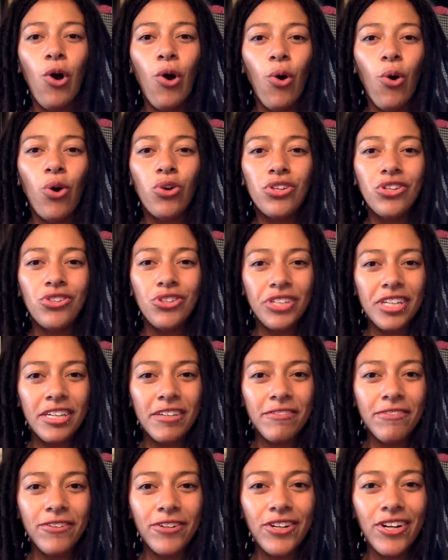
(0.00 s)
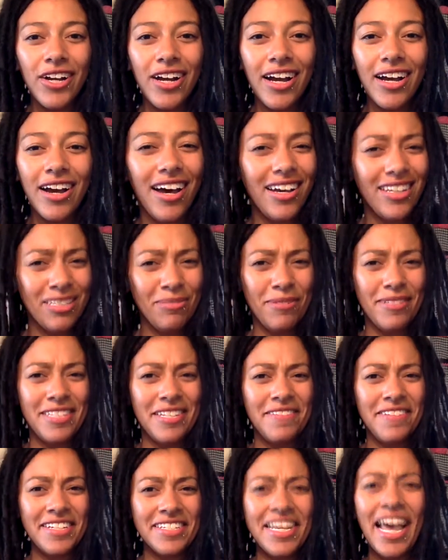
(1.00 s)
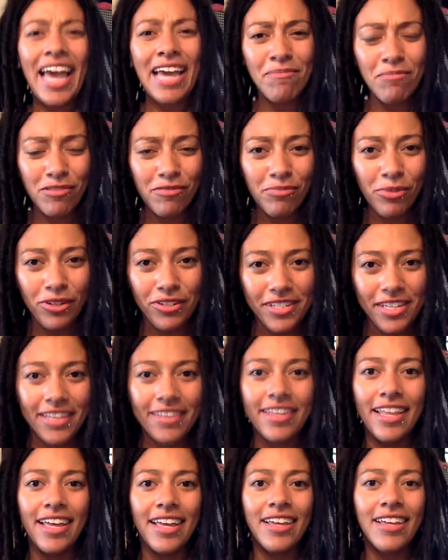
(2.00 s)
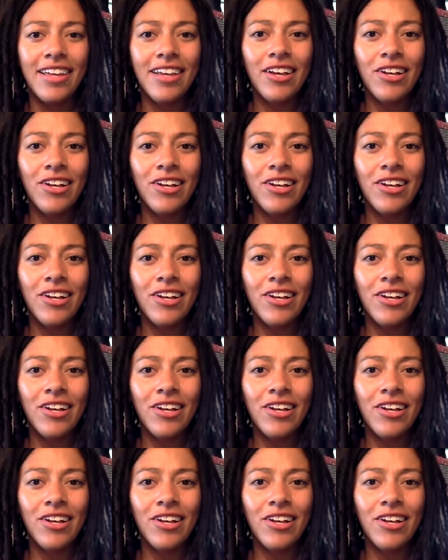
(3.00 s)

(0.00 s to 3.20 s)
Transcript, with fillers: or they're looking for a specific type of person that